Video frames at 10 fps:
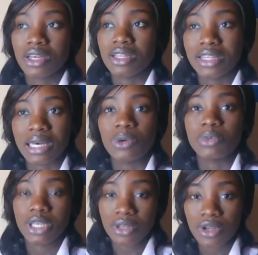there will
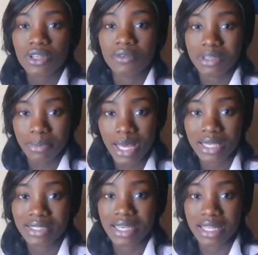be a lot of
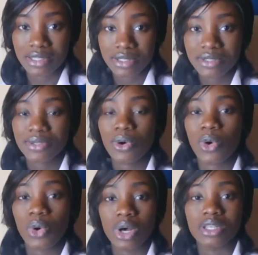dependence
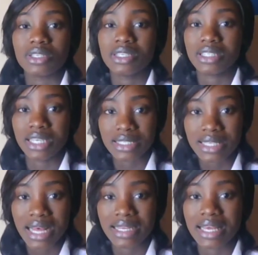on the
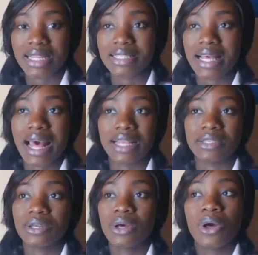internet
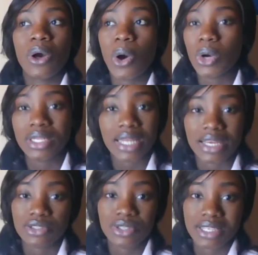and
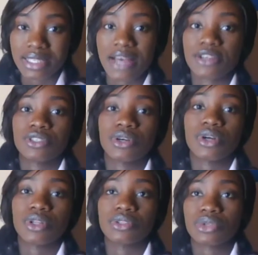online
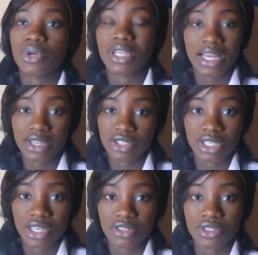transactions, online
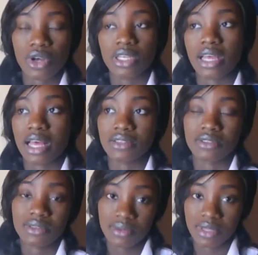education, and
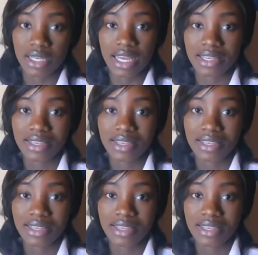the like.